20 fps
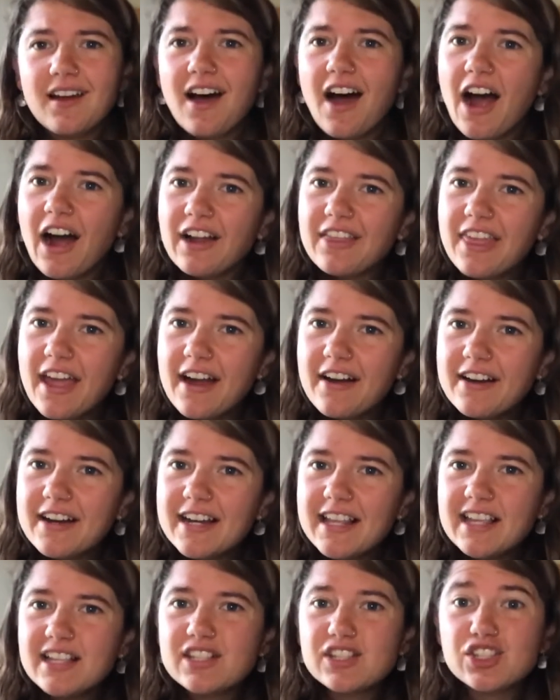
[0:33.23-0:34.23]
Are there
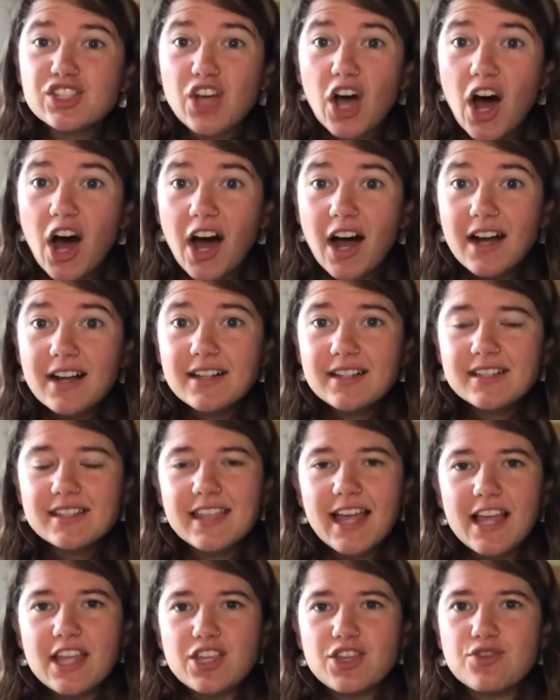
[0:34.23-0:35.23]
any songs
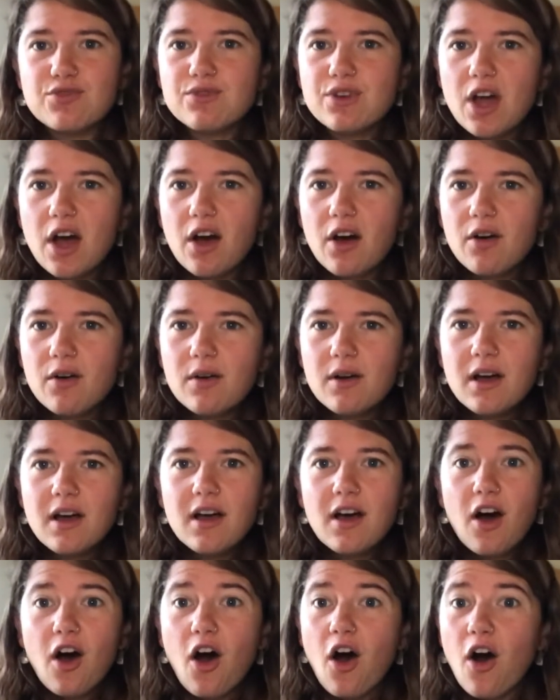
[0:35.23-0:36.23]
that you know
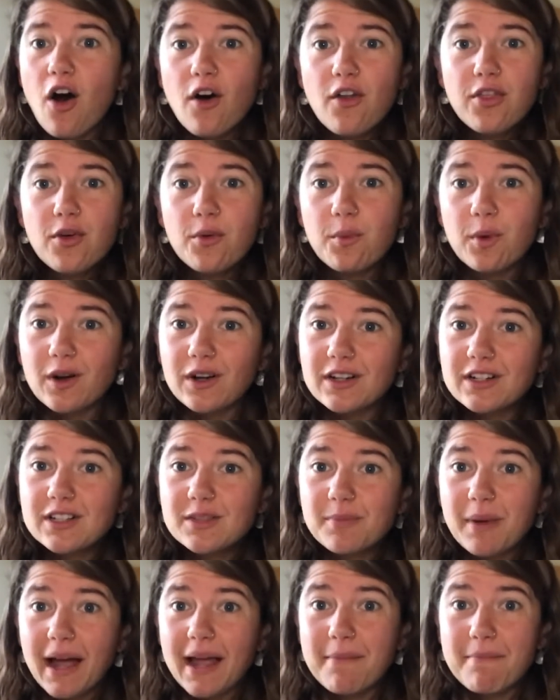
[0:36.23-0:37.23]
all the words
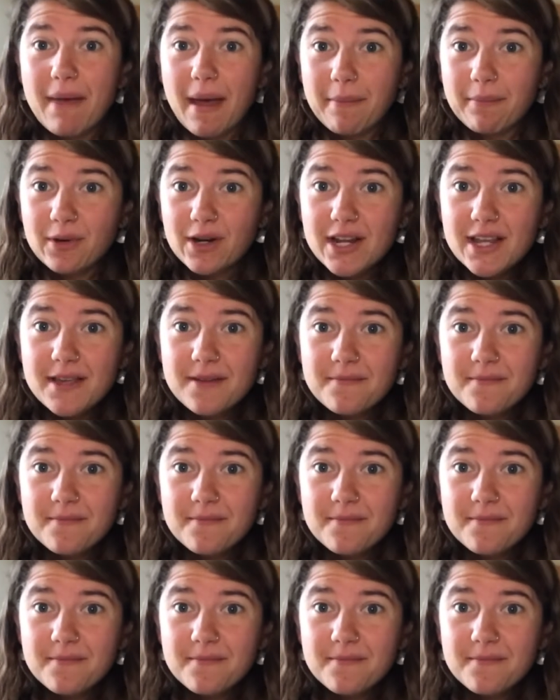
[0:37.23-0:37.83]
by memory?